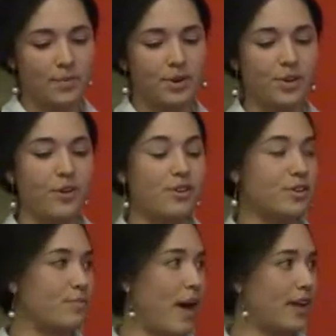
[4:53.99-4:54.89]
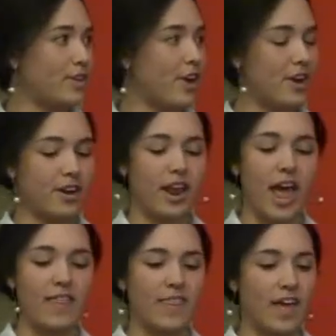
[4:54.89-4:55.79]
here's our original pie chart,
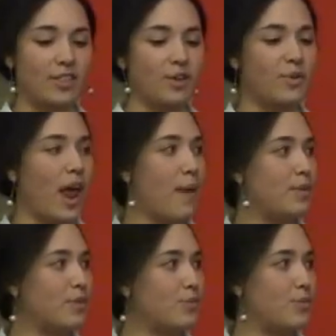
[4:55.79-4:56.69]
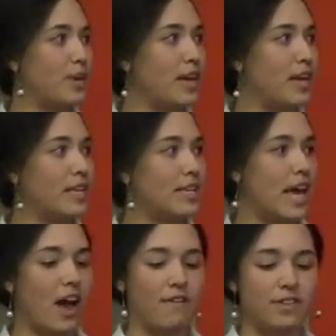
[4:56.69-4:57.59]
and then look what happens when we
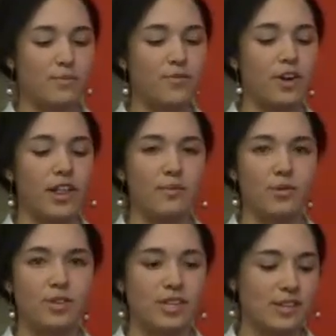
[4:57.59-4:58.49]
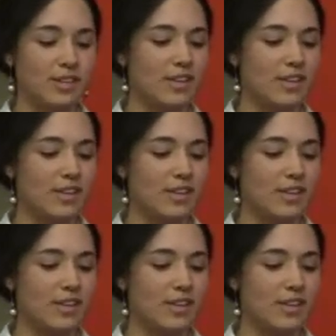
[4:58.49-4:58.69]
take off some of our labels.